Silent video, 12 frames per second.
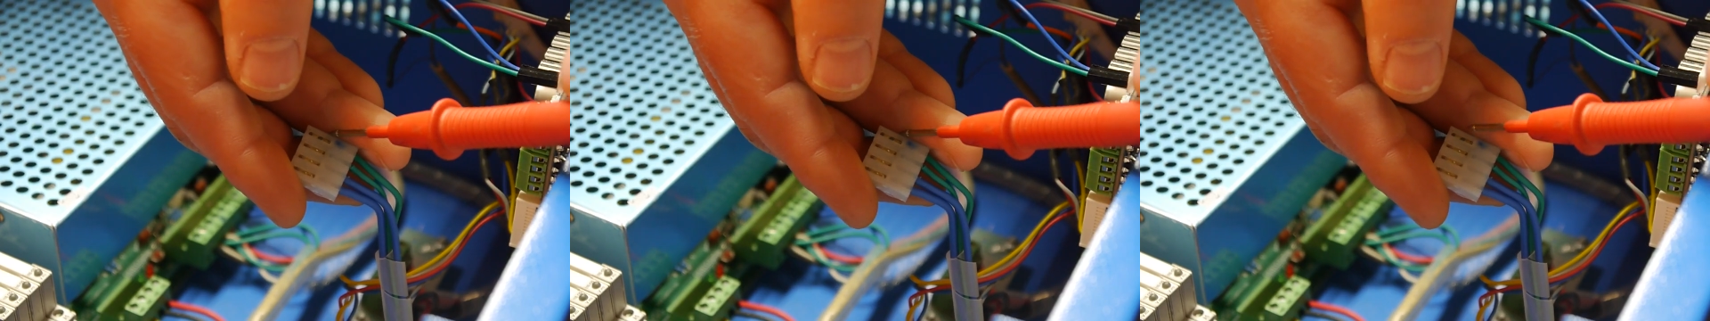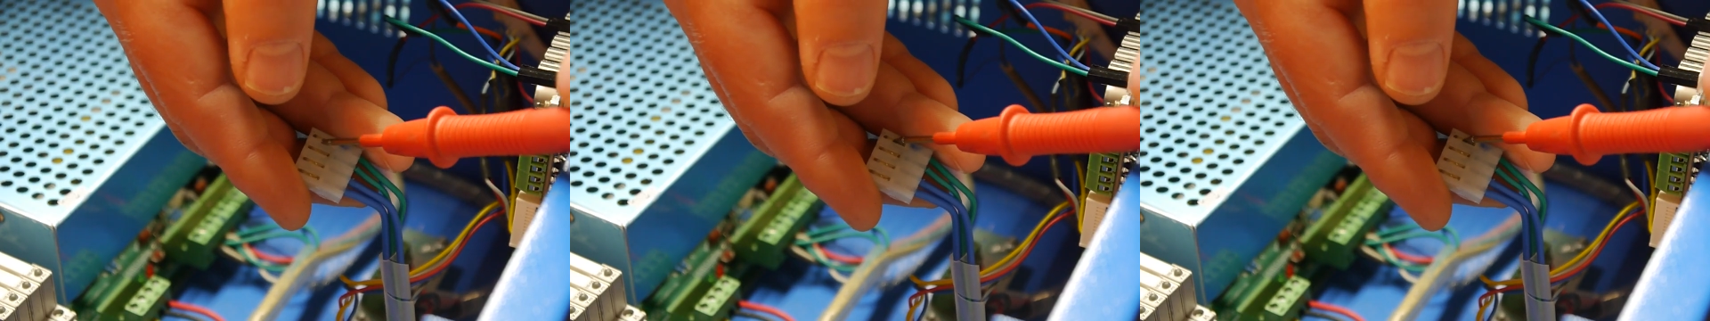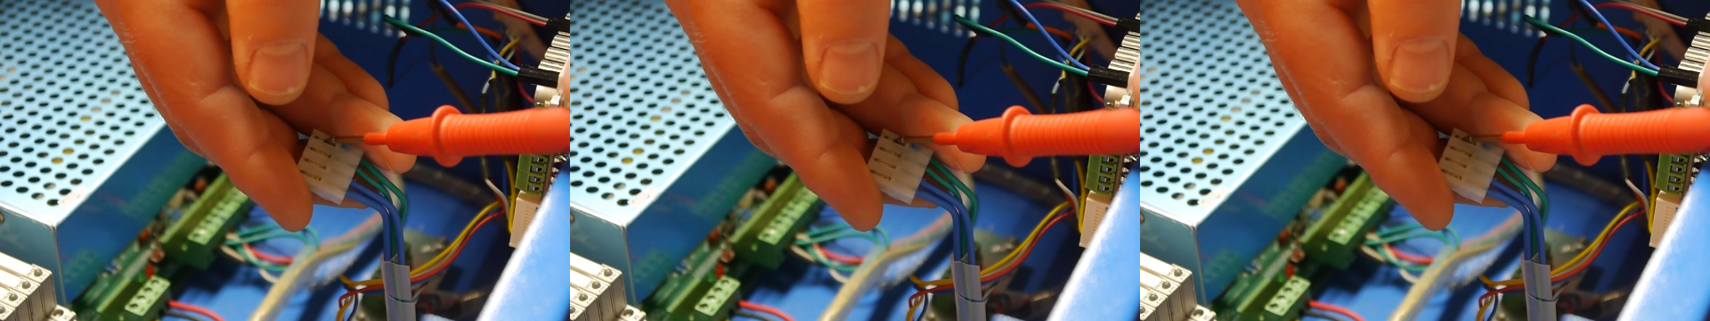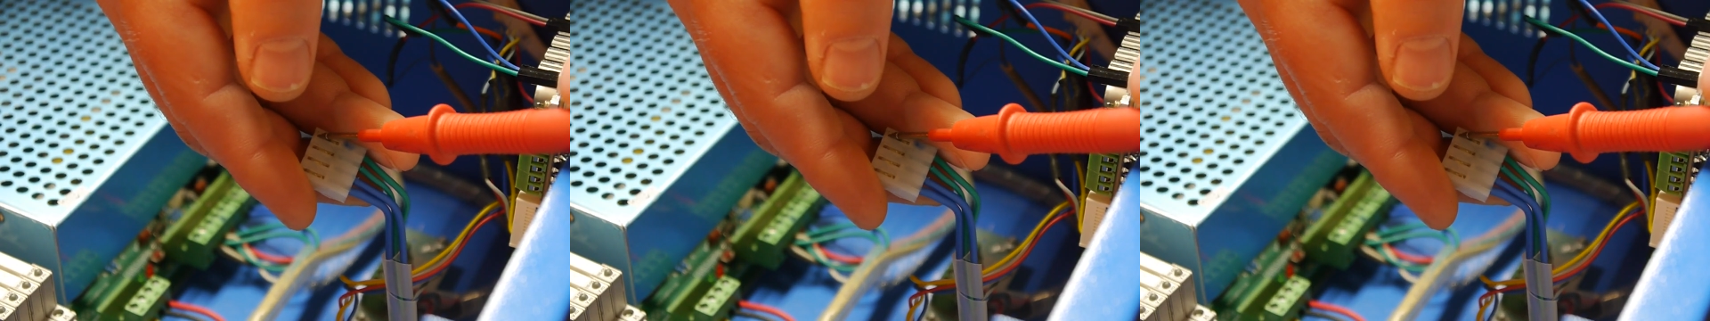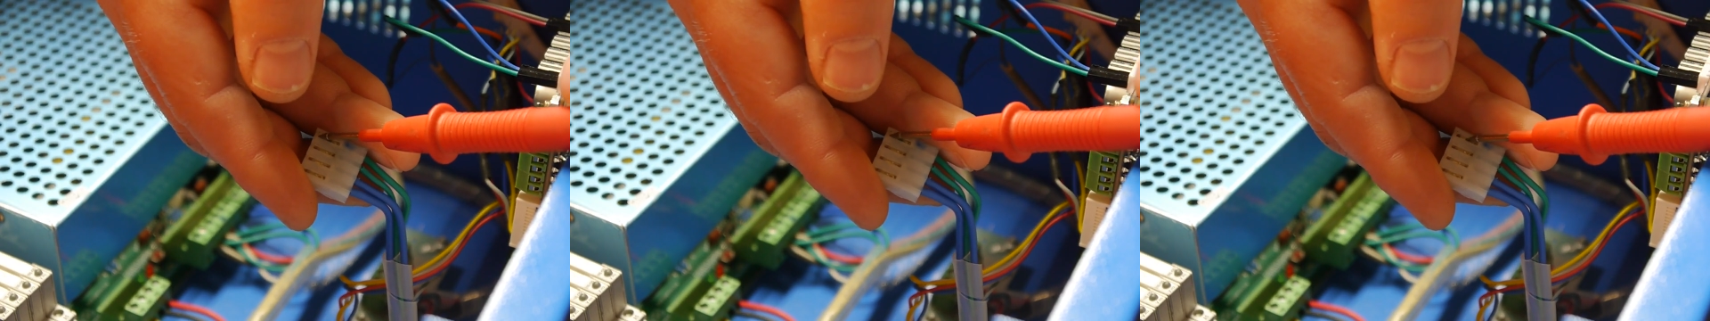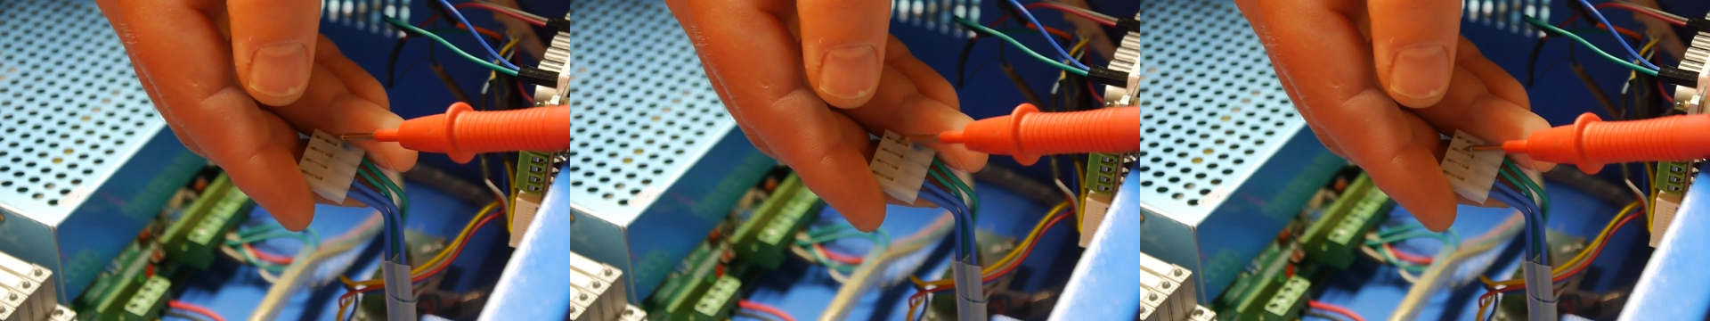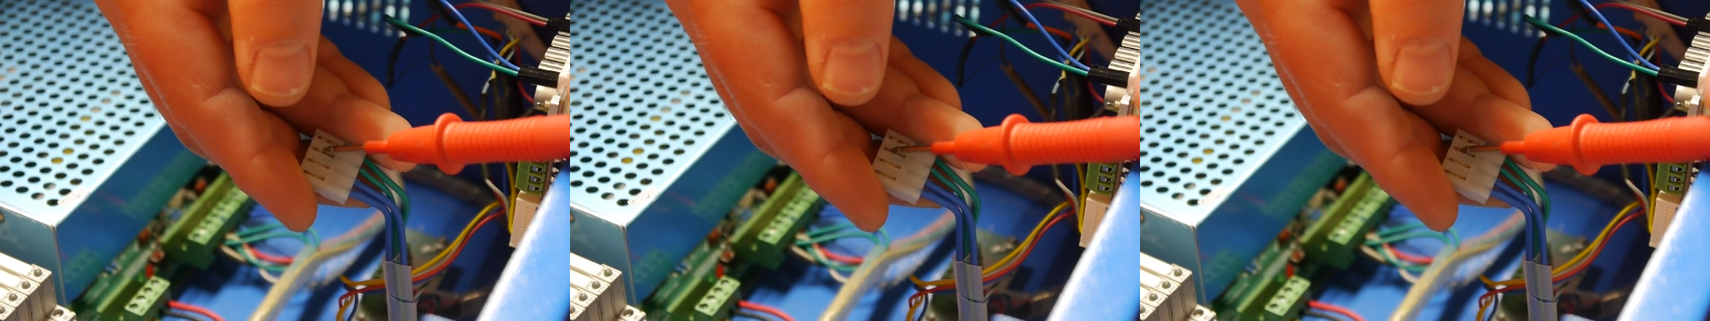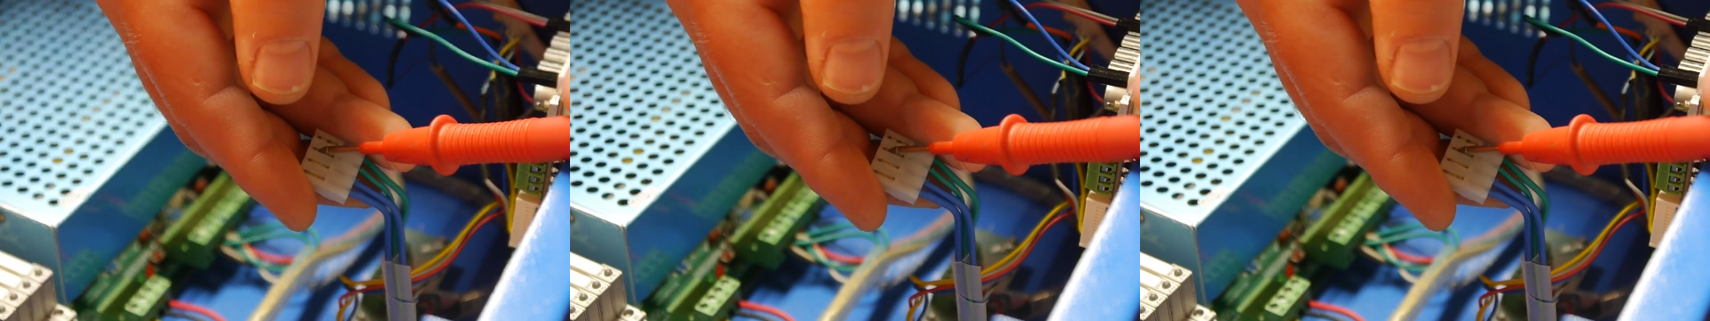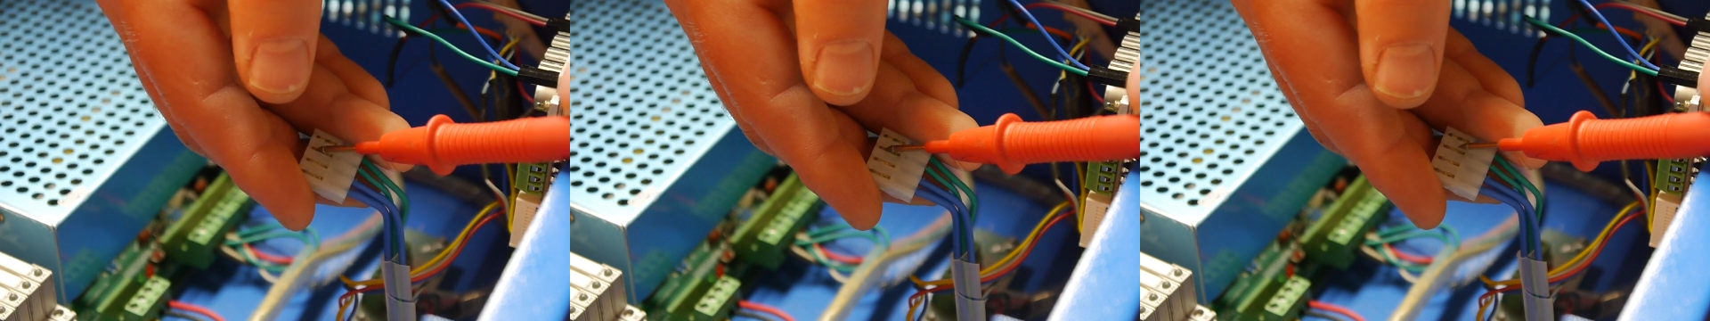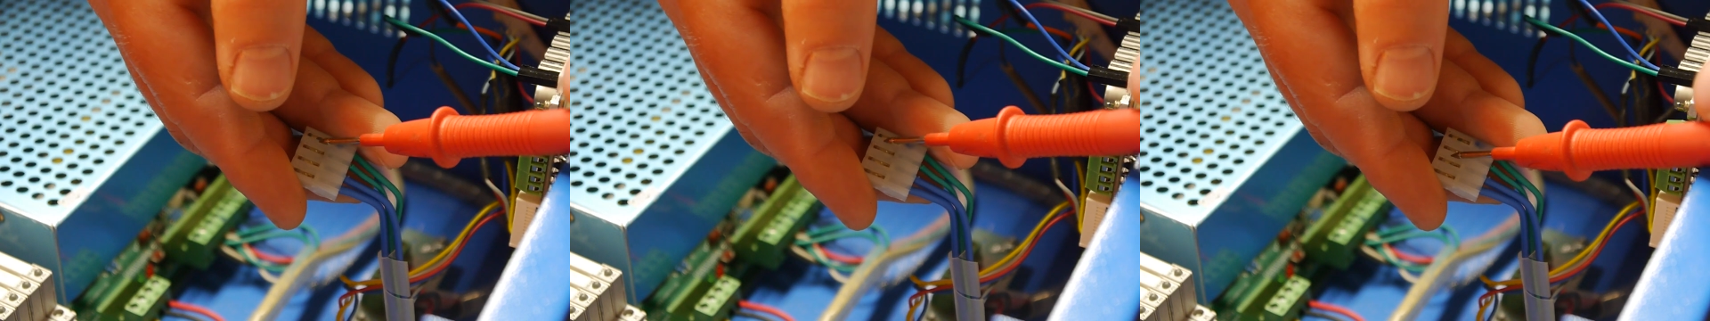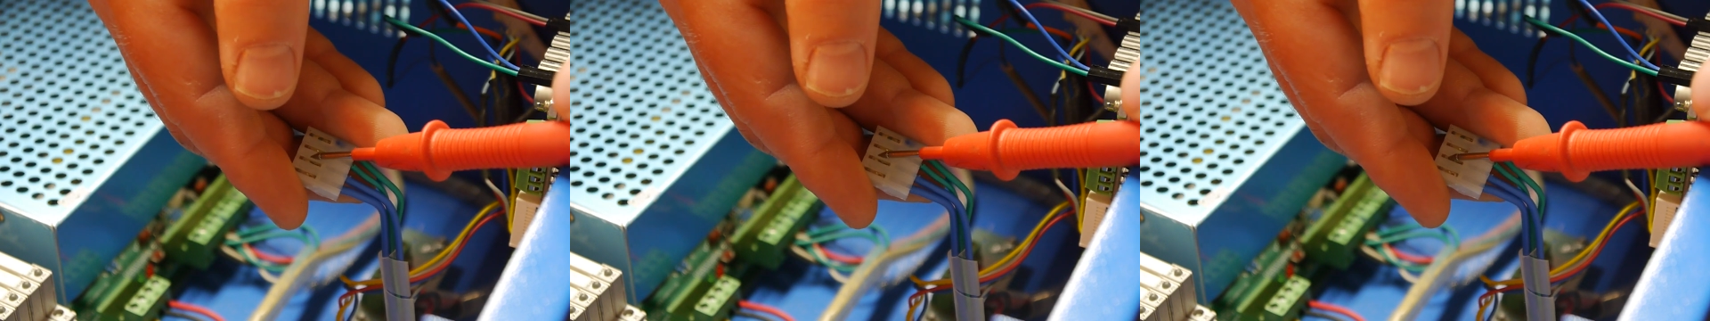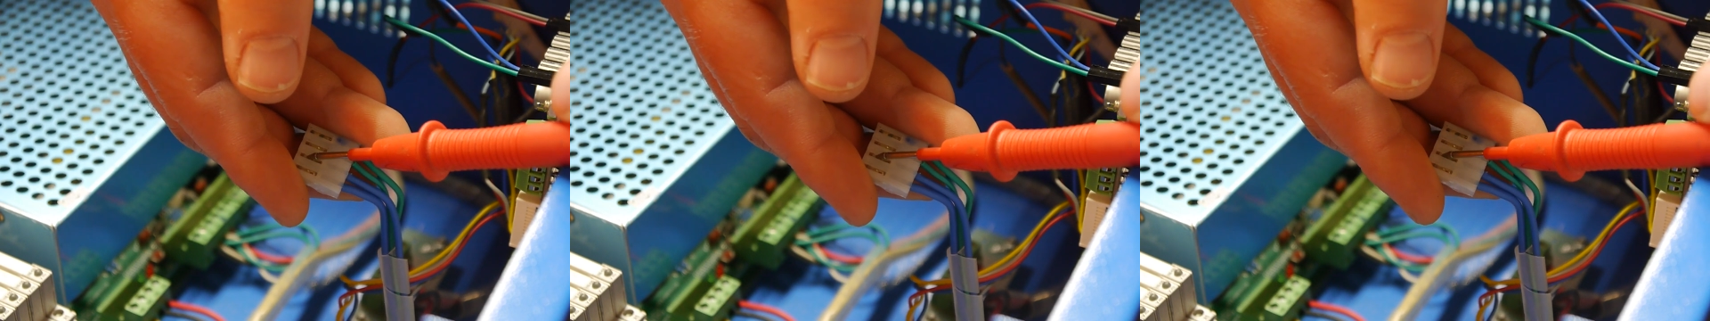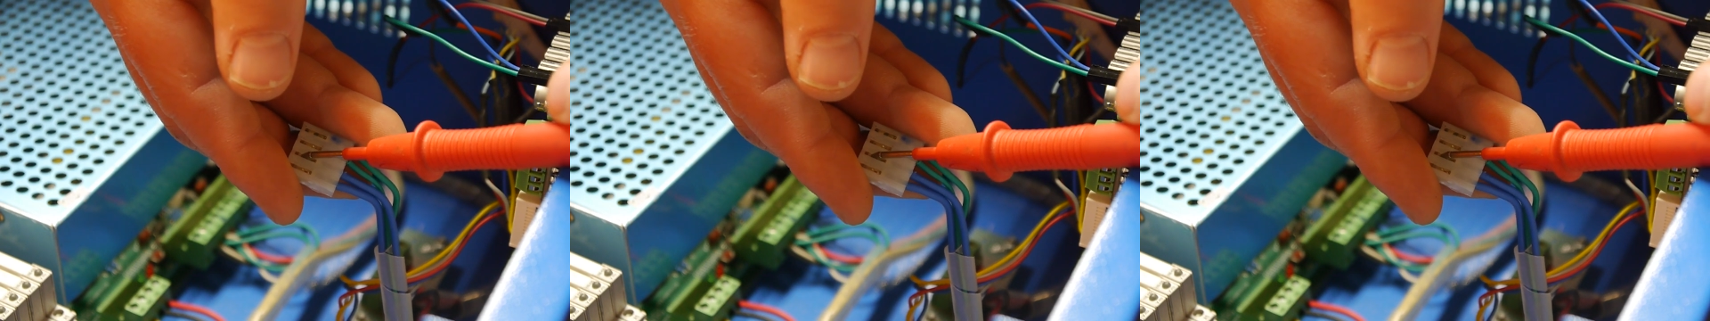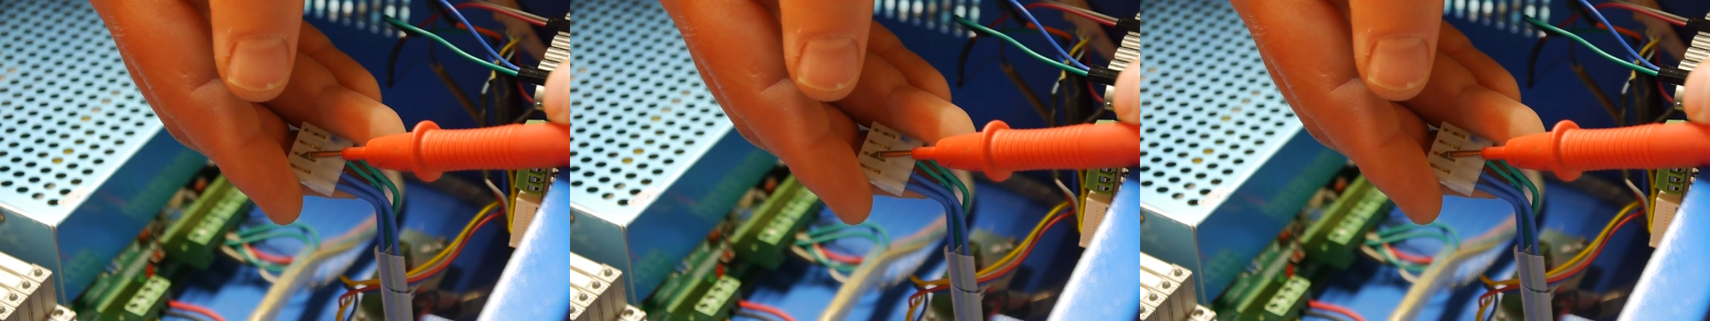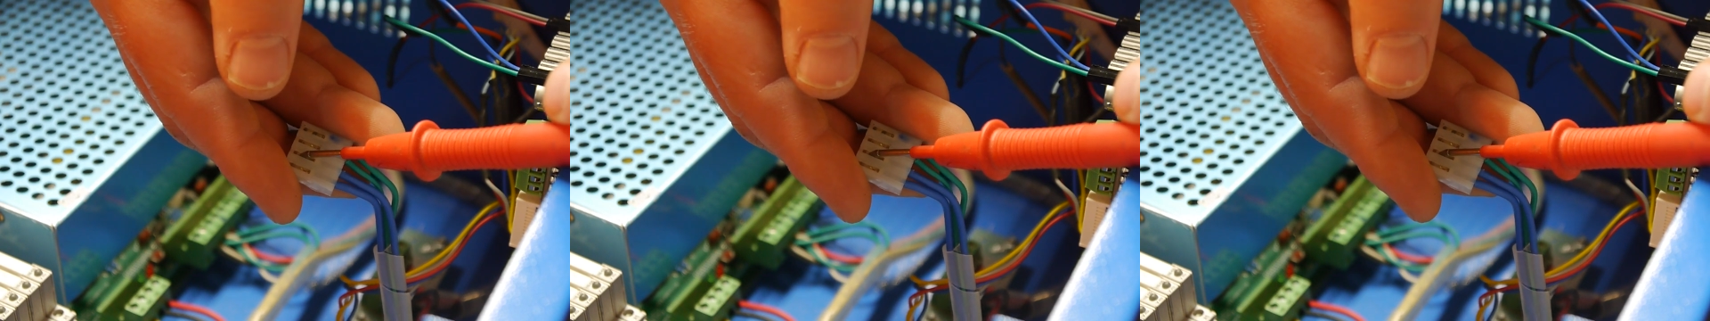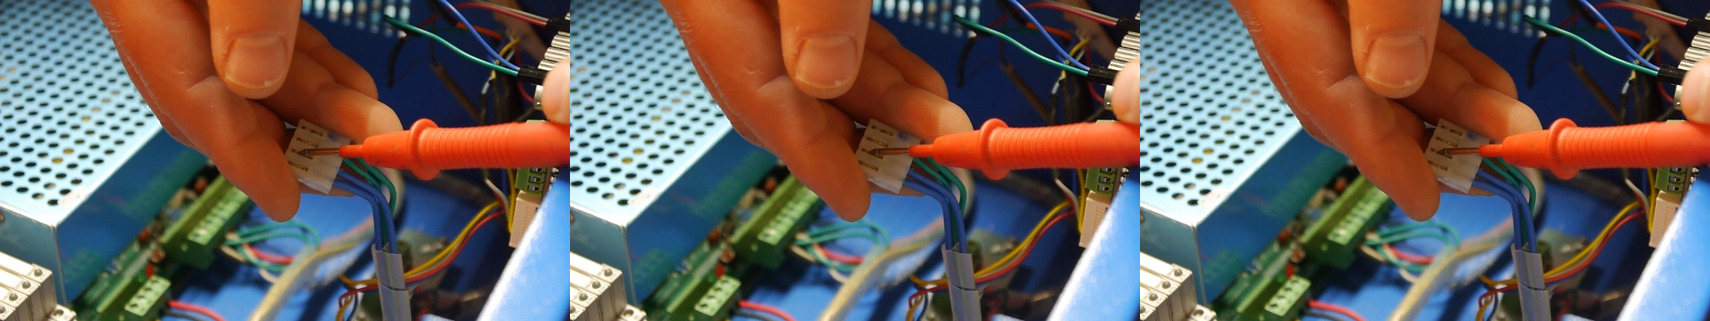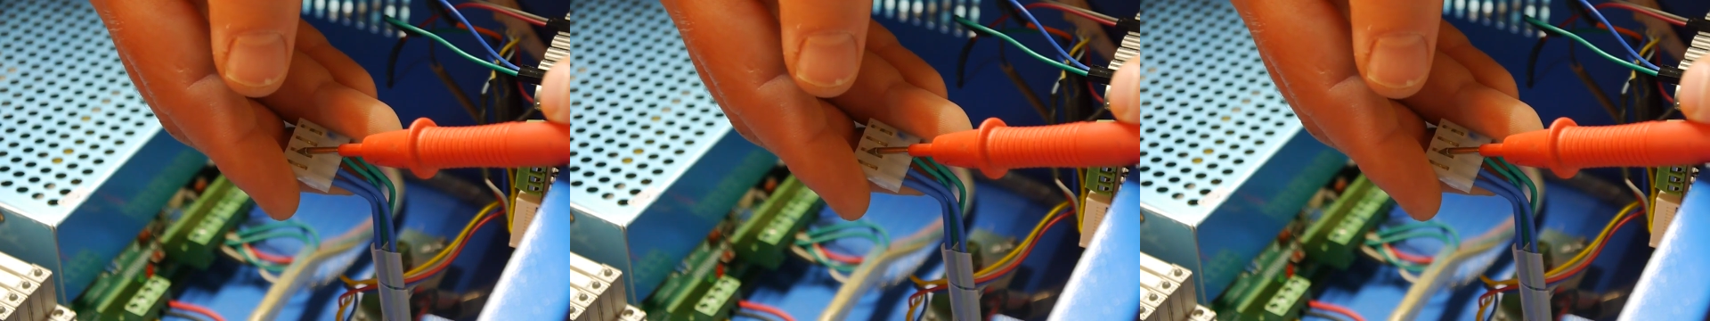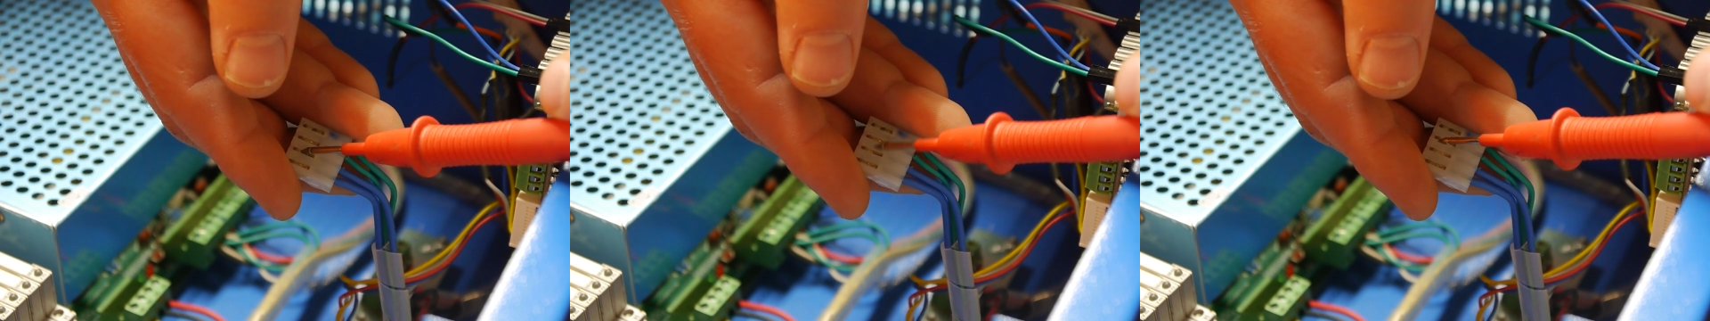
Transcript: Nobody's mouth can be seen.